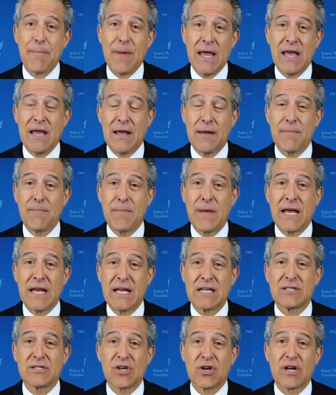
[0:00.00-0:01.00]
be be
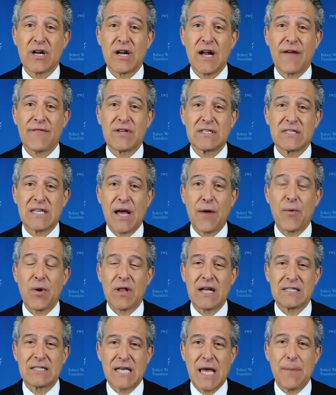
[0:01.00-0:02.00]
concerned enough to say, well,
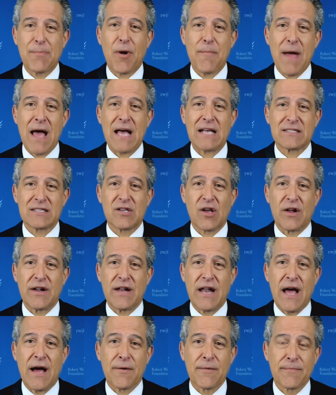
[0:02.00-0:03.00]
let's keep our masks
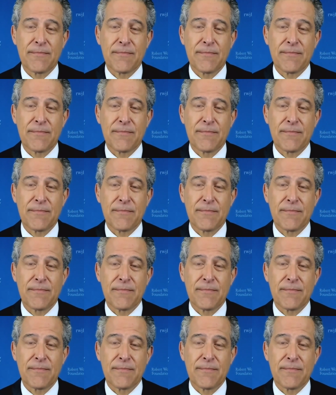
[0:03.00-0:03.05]
on now.